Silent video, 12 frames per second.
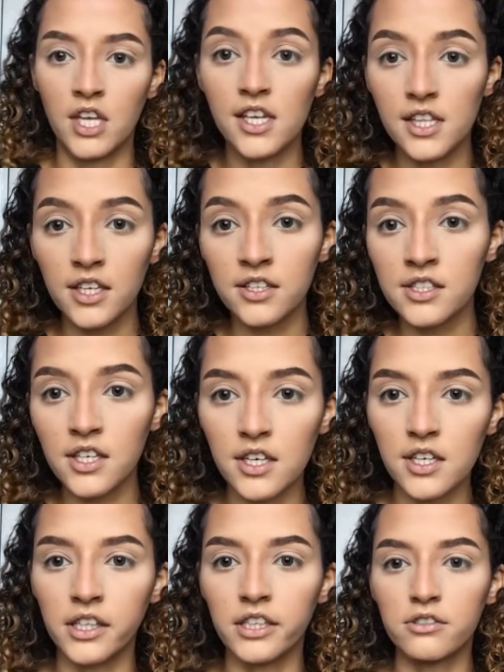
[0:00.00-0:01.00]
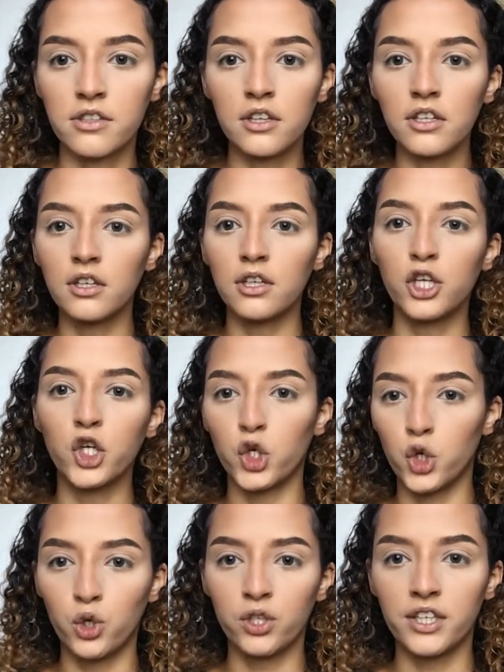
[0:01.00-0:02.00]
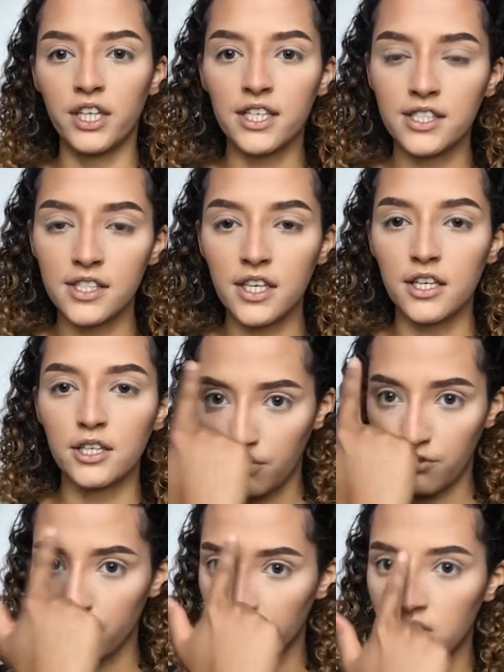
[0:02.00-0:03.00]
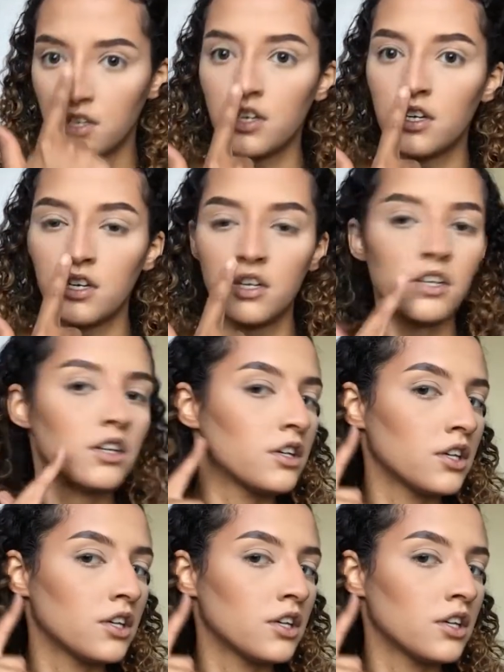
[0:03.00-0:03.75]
And that's it. That's literally all that I said. Over here